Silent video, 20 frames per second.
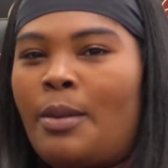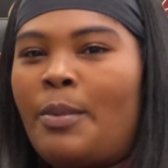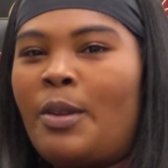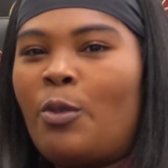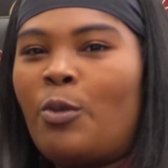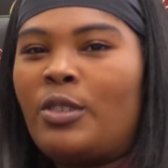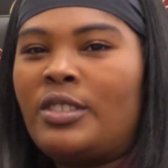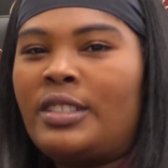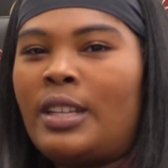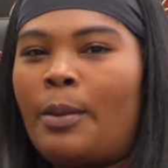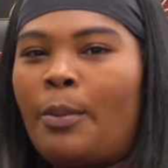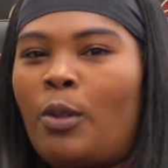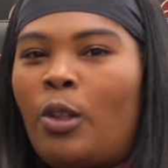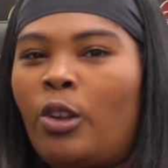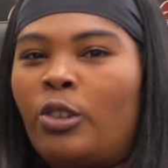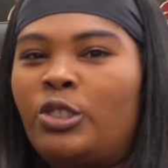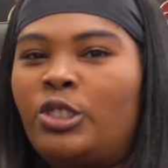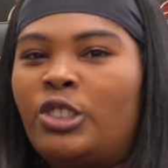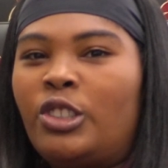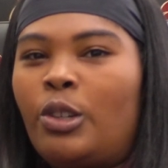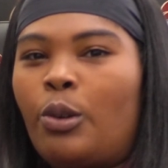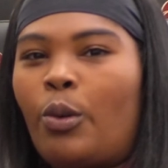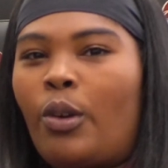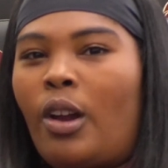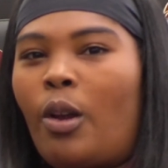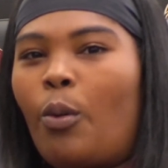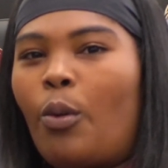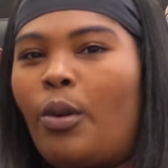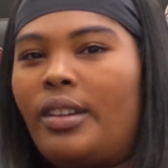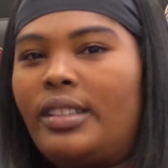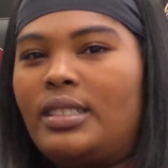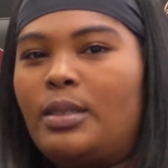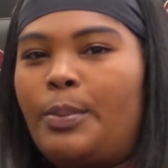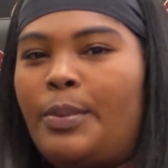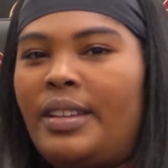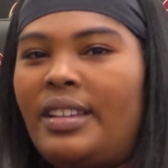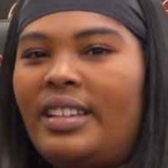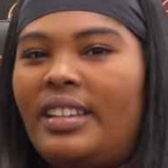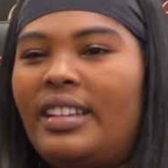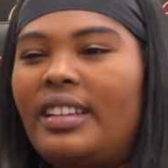to get me one step closer to where I wanted to
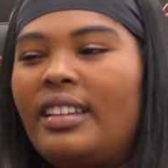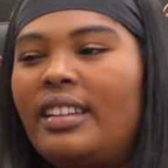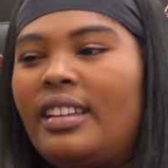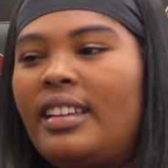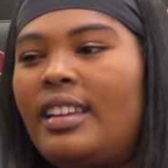be.